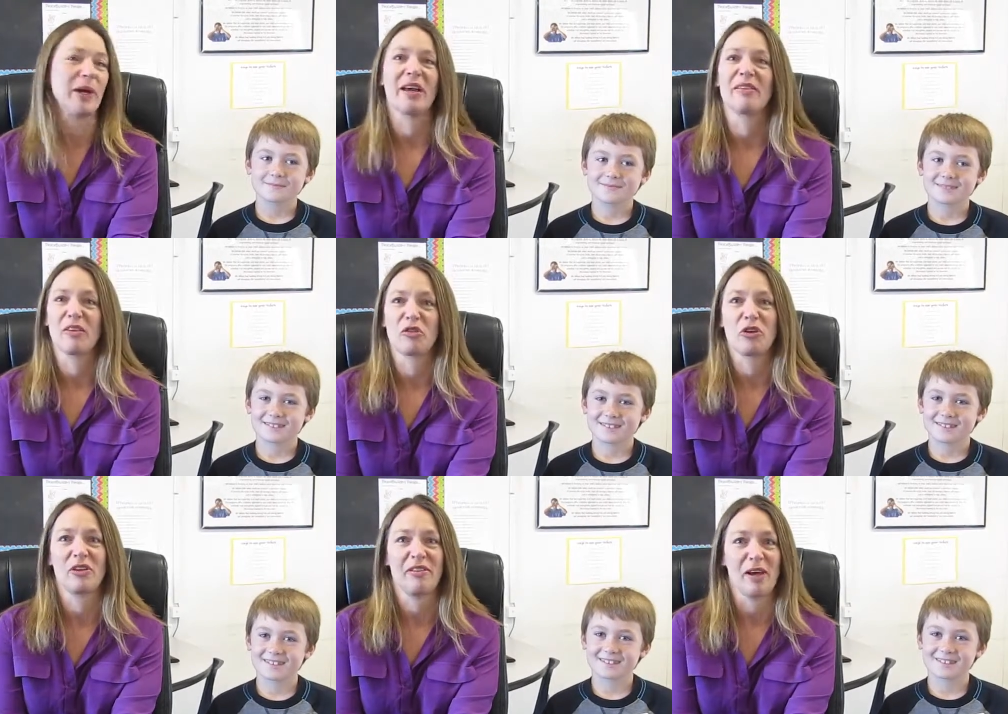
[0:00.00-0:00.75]
Speaker 1: we had such
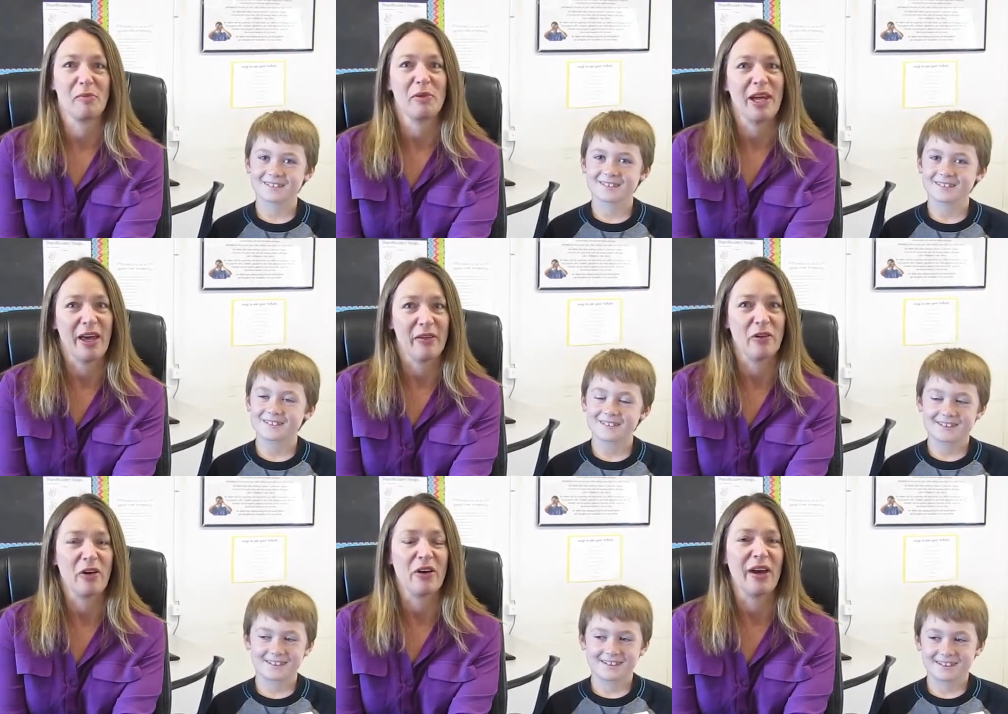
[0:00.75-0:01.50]
a good time
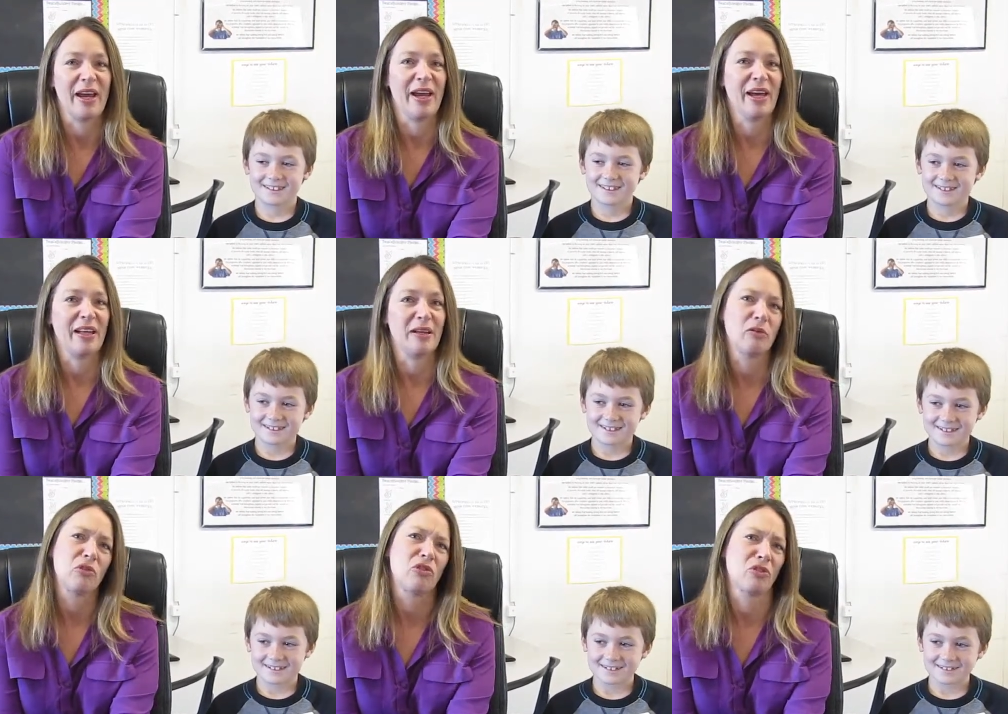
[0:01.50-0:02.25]
together and
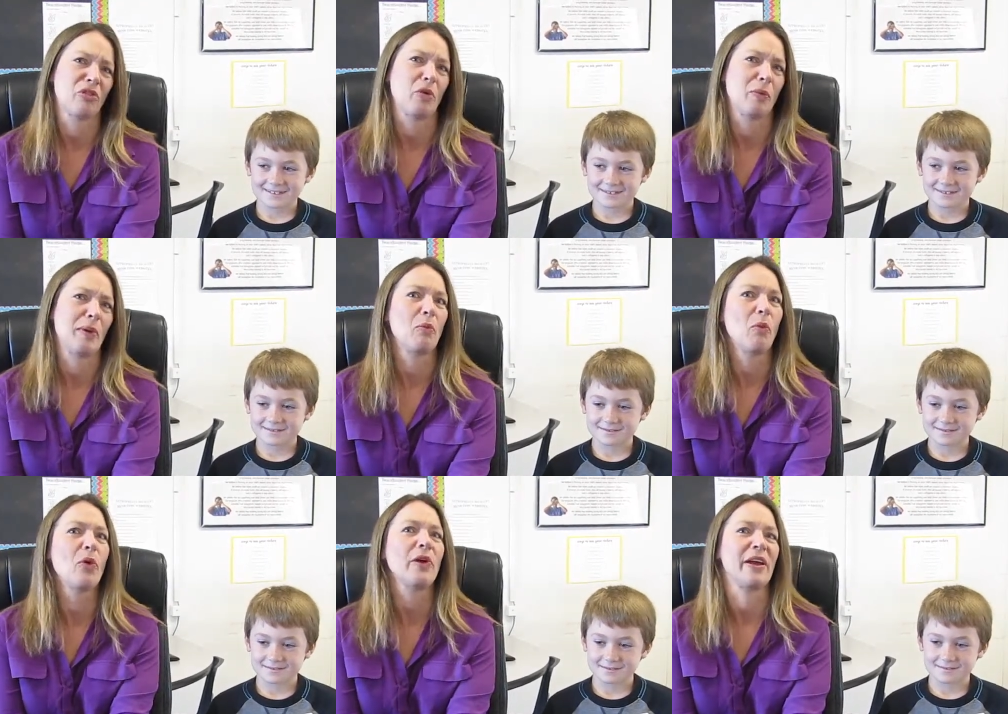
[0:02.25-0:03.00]
it was just so
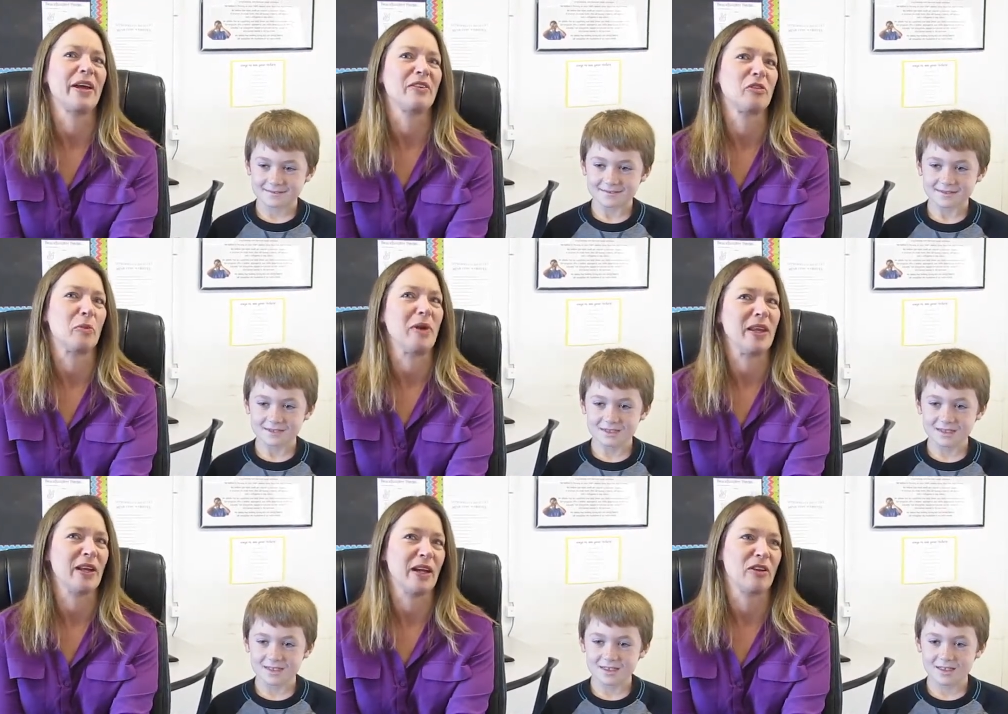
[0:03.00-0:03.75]
rewarding to
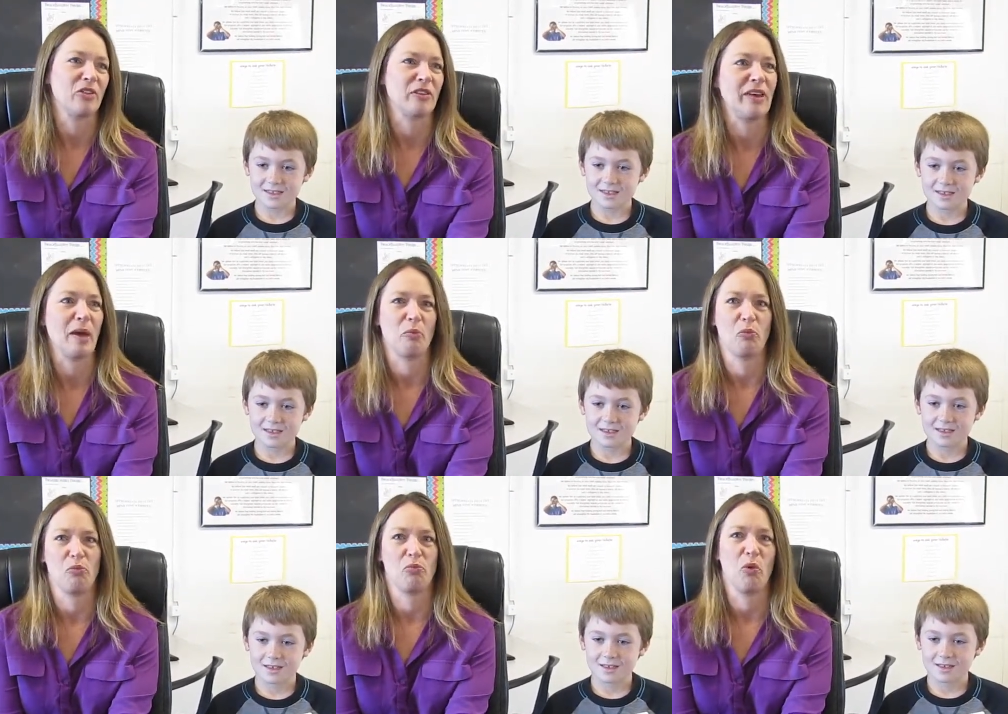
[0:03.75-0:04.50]
me that I just kept
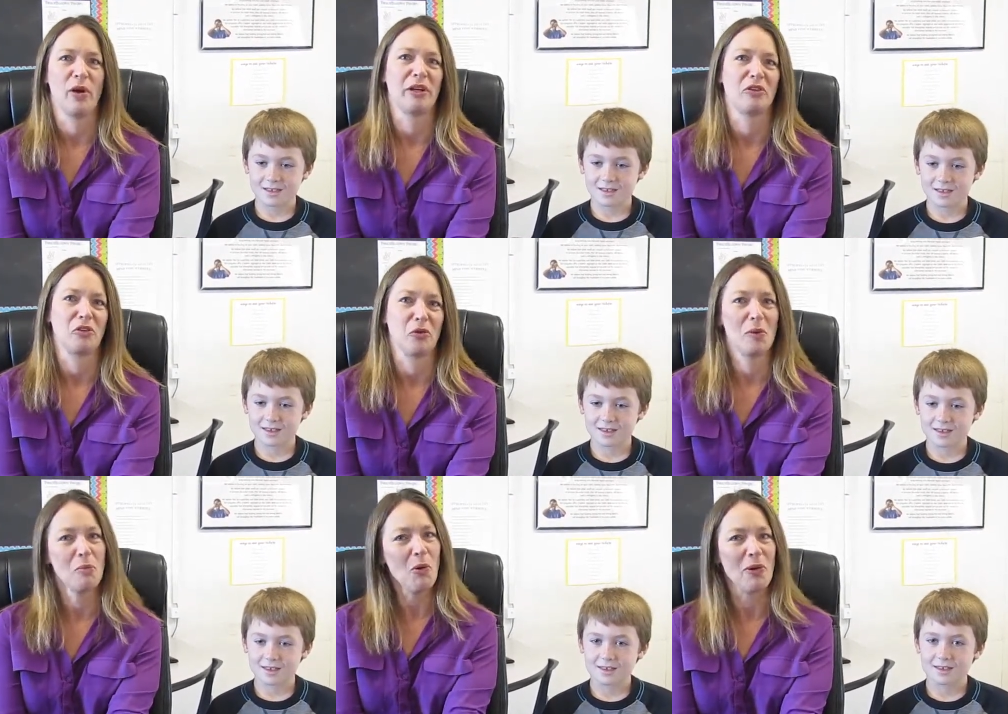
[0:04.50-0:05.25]
wanting to
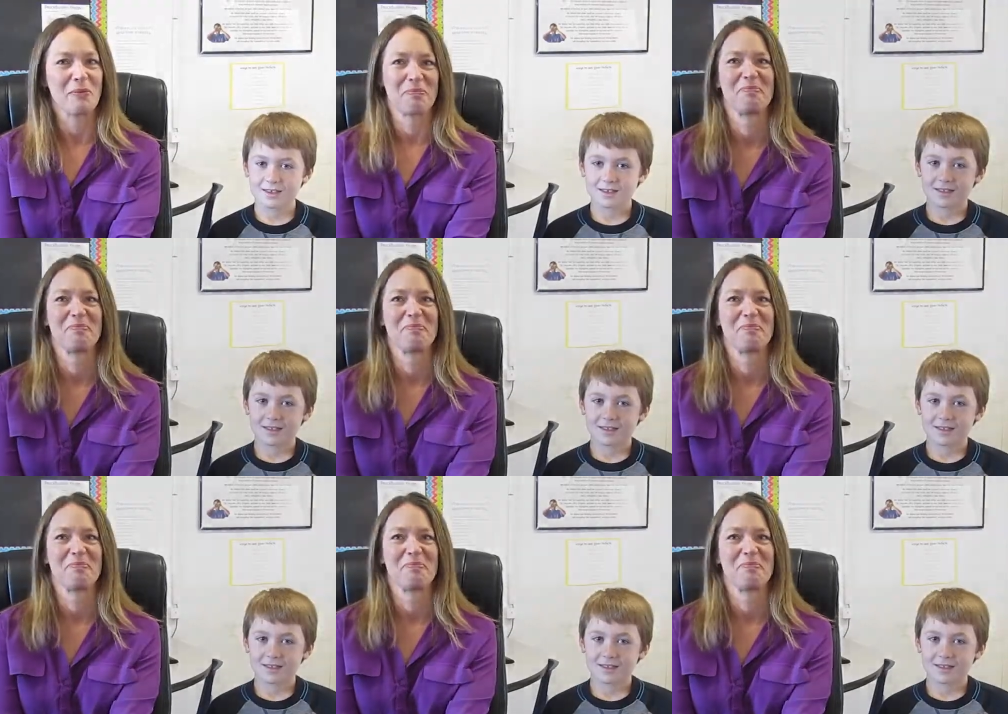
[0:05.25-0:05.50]
do it more.